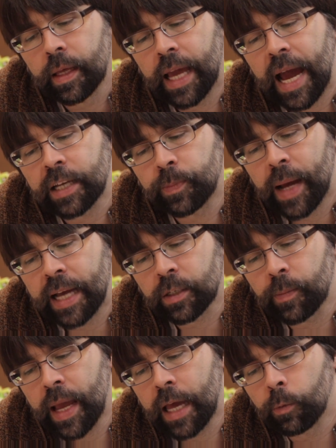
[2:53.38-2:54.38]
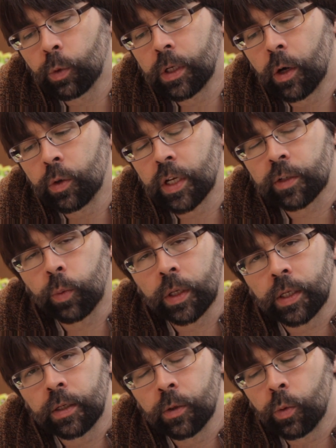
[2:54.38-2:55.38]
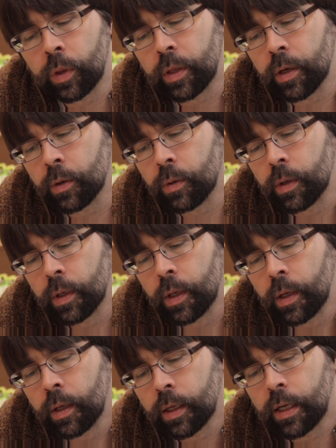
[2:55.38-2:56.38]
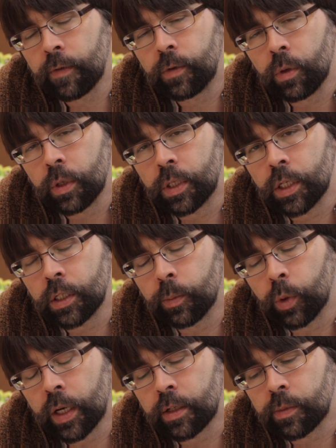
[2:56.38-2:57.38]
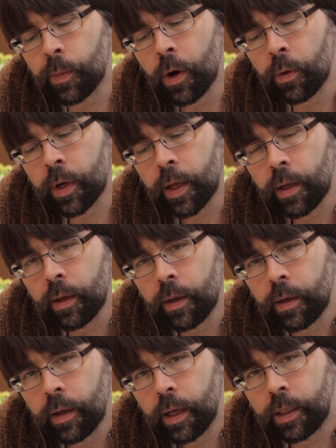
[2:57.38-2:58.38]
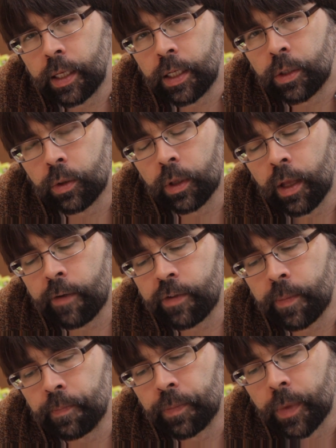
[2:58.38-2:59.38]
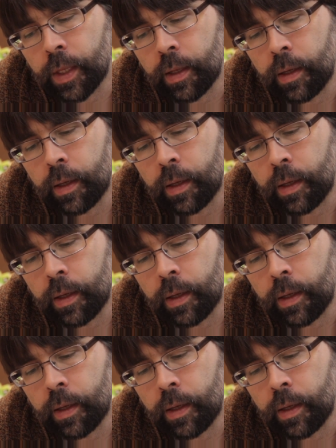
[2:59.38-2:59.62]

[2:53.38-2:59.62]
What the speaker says: "The gas mask man would know just what to do with you, give you the gingerbread smoke, and teach you to love him.